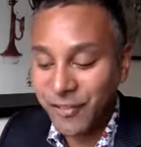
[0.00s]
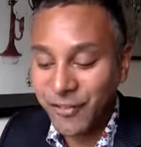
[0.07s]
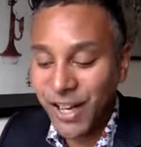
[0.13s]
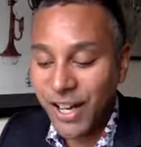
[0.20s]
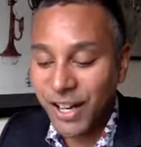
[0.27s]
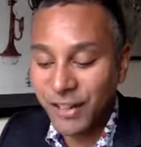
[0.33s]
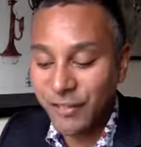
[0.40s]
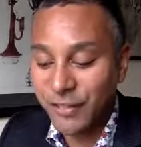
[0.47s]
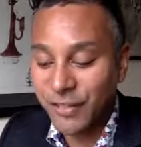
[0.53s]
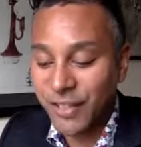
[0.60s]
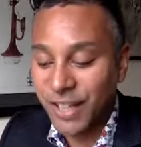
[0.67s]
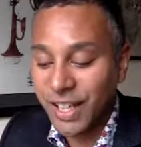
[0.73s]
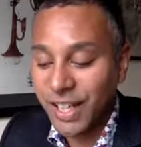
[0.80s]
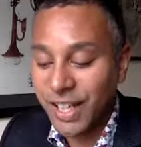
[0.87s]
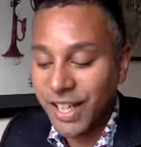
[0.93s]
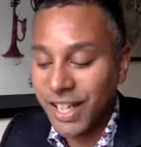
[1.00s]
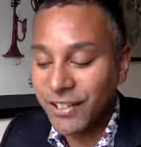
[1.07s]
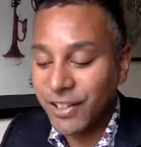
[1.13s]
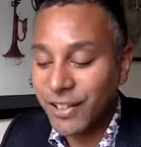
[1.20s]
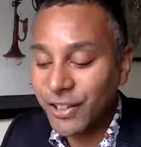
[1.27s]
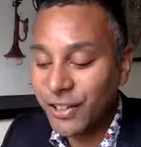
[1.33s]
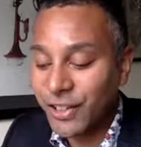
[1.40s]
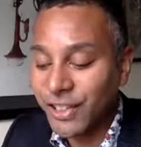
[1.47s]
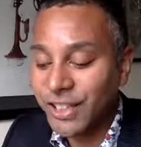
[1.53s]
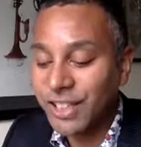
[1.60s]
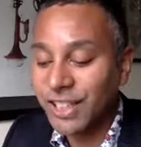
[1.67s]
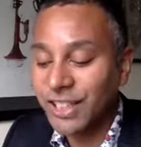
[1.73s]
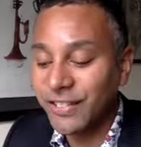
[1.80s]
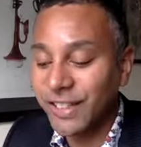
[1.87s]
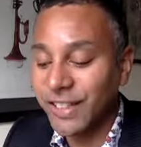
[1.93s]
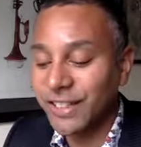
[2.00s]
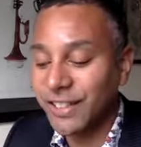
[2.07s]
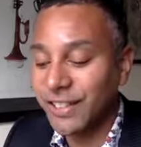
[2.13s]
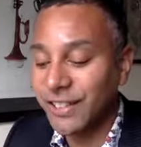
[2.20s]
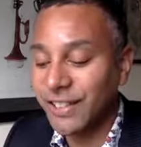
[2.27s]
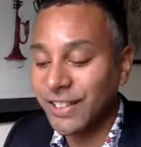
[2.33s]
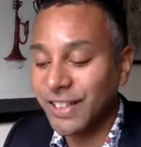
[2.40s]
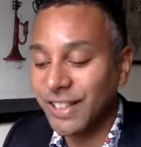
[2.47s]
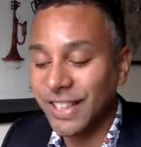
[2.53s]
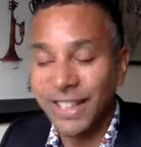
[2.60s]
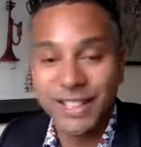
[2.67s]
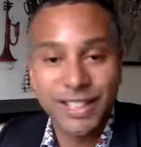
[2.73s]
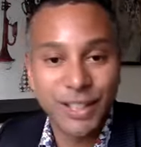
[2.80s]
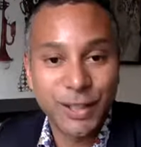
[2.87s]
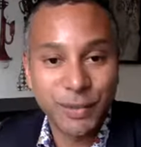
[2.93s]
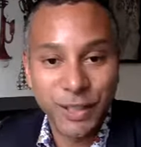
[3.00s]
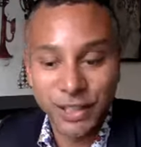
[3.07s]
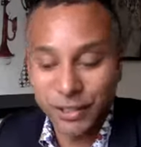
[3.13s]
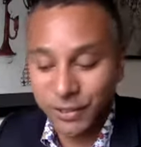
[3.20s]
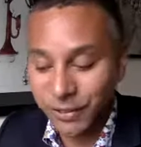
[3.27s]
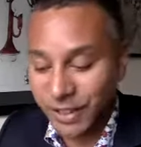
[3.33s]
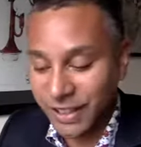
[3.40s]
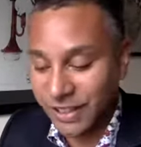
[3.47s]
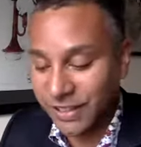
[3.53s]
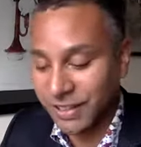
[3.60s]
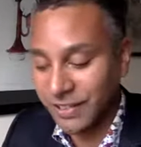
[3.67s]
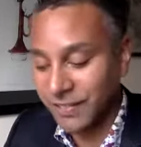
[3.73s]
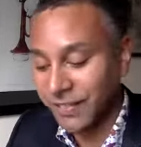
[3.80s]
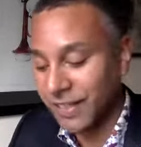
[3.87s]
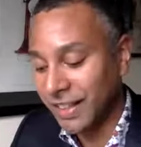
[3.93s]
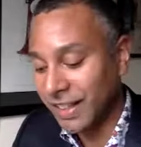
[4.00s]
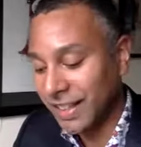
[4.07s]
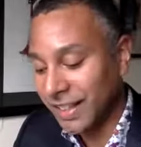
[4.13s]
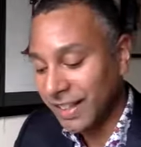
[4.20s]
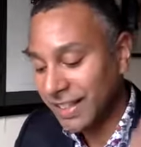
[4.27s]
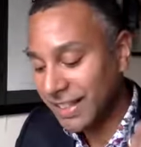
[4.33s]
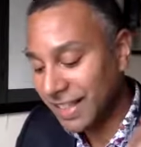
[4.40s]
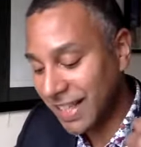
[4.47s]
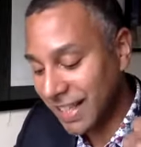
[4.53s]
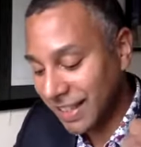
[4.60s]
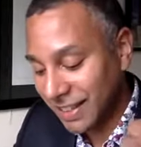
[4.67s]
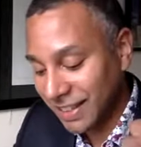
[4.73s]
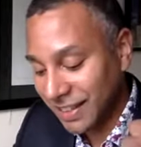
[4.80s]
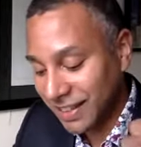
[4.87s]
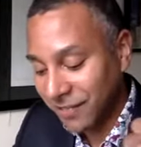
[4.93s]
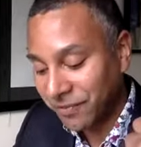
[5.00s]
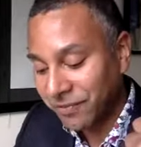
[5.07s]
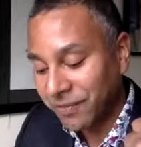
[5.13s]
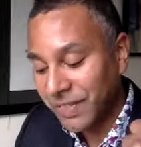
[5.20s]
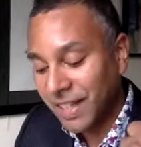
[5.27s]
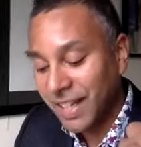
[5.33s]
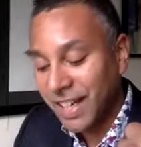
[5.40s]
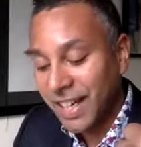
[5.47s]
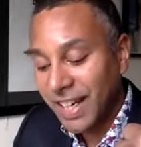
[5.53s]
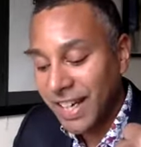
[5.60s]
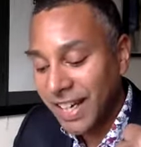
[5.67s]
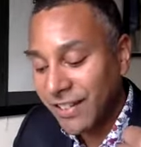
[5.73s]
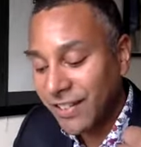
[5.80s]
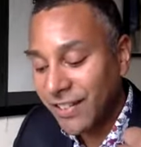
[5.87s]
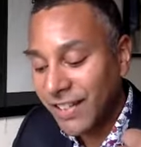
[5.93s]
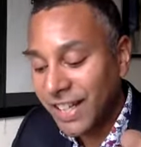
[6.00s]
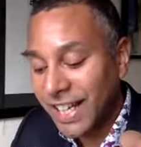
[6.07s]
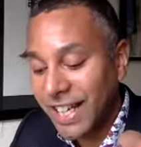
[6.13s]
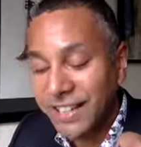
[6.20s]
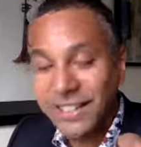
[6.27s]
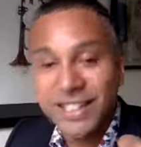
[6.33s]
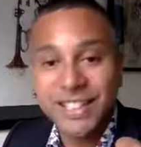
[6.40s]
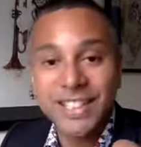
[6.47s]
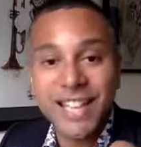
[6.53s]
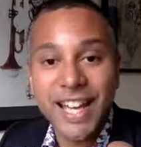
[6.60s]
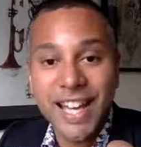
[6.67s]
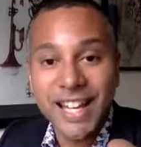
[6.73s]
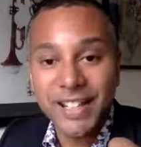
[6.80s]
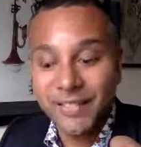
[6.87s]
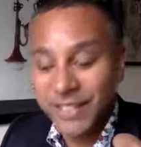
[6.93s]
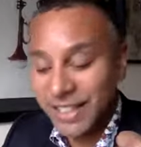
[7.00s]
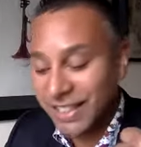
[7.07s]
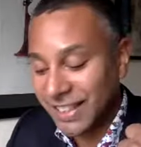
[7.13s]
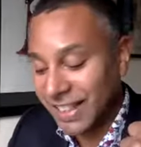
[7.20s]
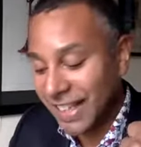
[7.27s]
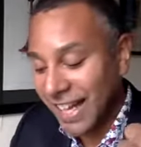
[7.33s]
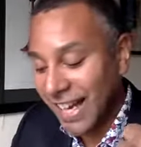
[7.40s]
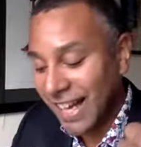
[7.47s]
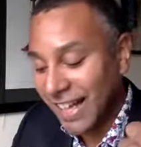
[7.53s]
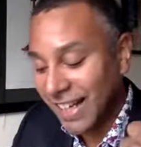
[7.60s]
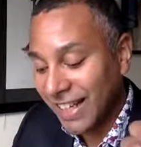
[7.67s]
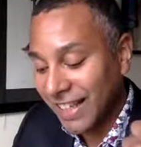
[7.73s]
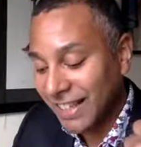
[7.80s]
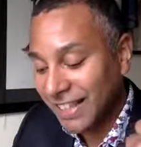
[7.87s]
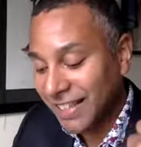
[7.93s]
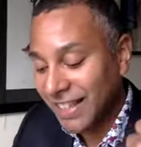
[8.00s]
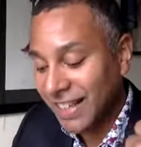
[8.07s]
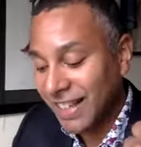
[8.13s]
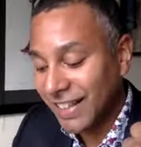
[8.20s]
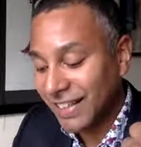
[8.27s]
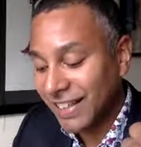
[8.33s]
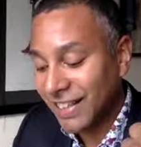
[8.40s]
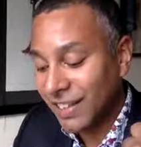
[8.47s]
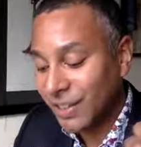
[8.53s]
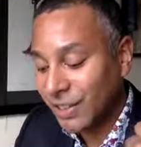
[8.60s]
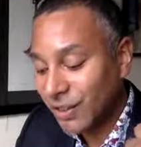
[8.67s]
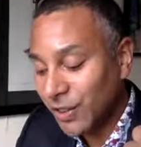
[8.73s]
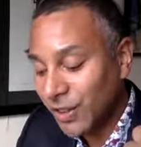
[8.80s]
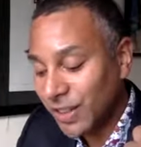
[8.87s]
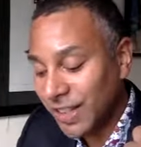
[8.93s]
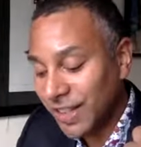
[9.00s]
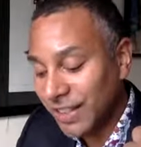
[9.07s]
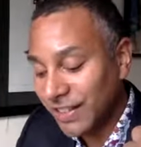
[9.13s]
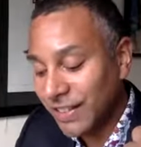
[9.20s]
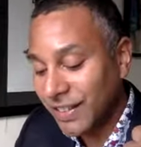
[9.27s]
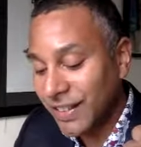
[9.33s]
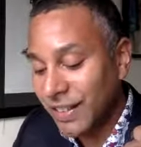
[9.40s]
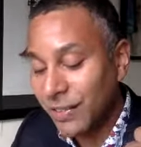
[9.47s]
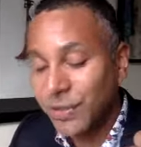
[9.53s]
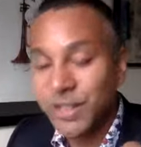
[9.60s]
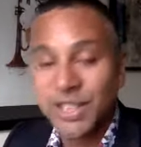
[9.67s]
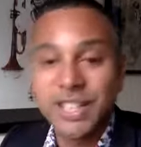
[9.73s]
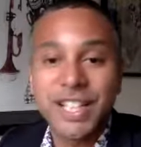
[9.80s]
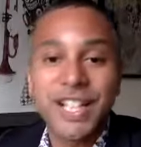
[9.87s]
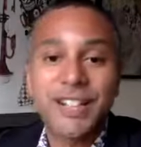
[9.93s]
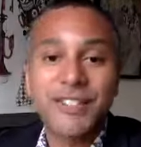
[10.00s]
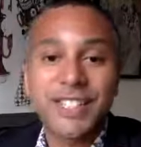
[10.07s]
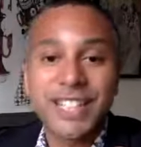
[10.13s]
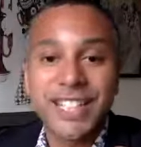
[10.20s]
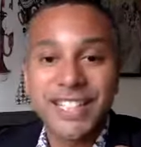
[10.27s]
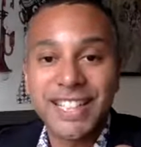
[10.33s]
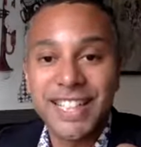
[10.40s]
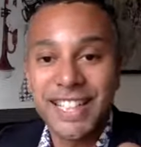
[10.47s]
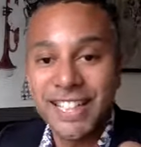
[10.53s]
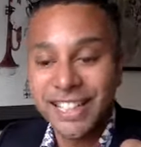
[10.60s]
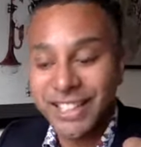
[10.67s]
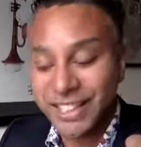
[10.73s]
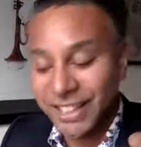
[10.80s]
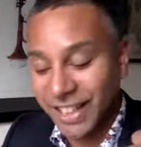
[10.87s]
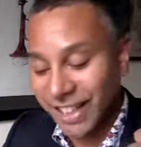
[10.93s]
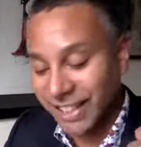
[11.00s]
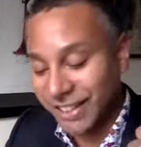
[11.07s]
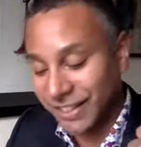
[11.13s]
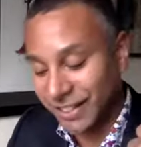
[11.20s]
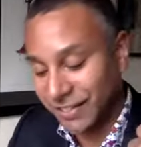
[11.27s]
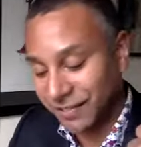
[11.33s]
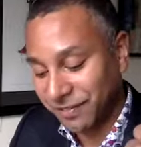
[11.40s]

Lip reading: 5, hero crosses threshold and enters special world. 6, hero encounters enemies and allies, undergoes ordeal that will serve as his initiation.